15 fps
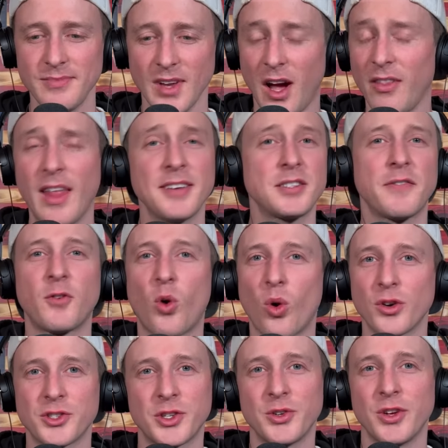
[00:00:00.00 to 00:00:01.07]
Unless, of
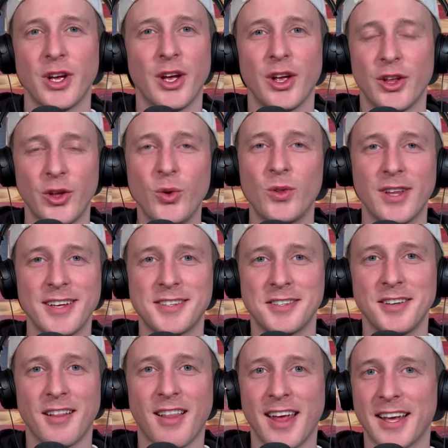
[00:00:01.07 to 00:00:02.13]
course, you listen
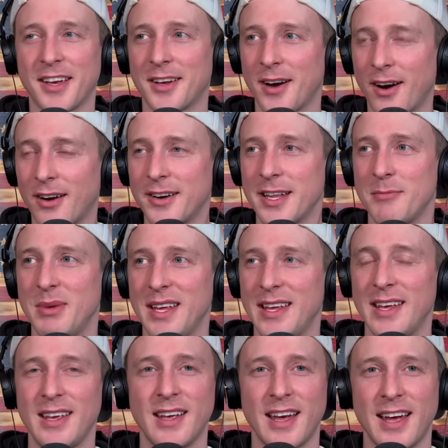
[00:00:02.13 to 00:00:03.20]
to like Cardi
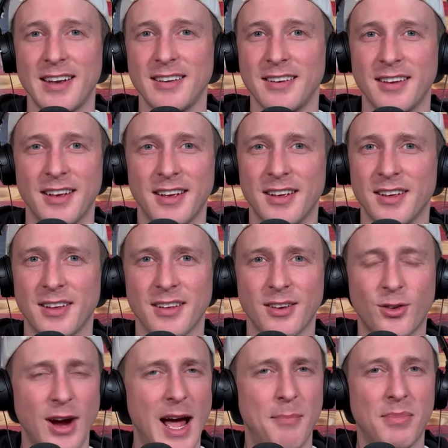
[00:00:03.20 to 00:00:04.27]
B and
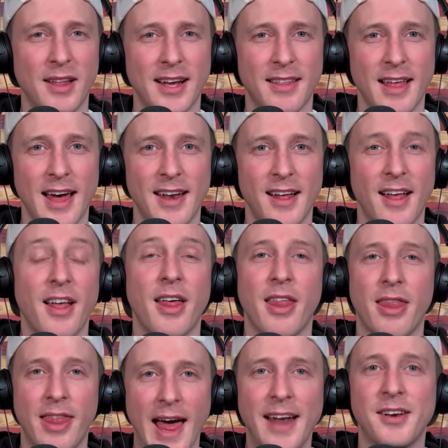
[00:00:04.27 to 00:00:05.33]
crap like that.
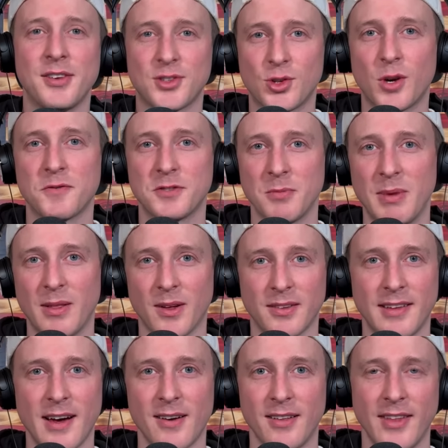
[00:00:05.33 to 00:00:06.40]
That deserves to be looked
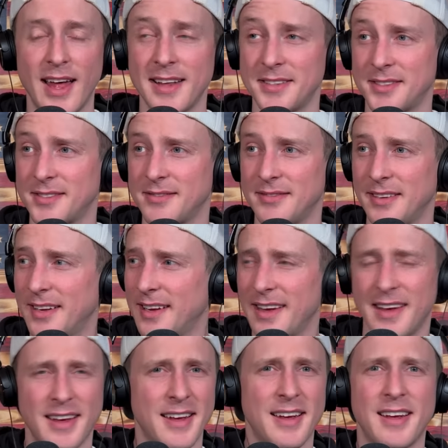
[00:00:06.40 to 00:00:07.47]
down on. That's
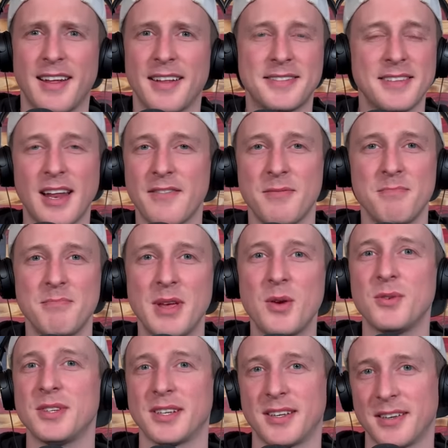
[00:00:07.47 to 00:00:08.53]
not even
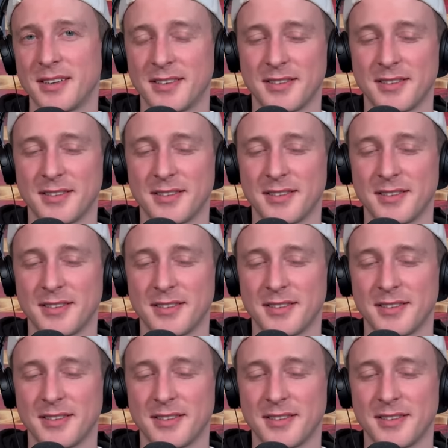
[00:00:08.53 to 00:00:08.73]
music.